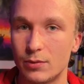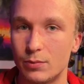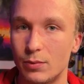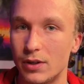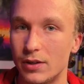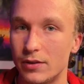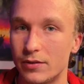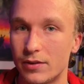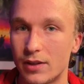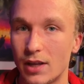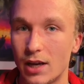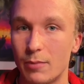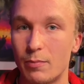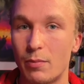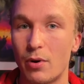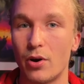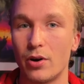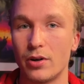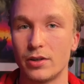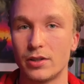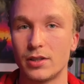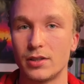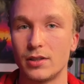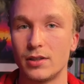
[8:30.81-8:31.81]
with a
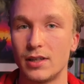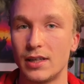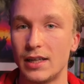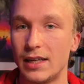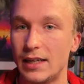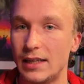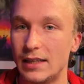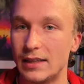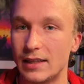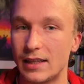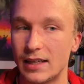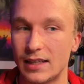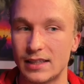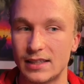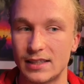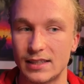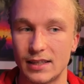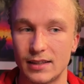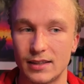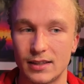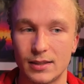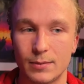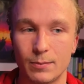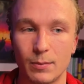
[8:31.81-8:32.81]
person in that
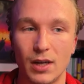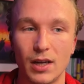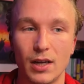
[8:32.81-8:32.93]
sense.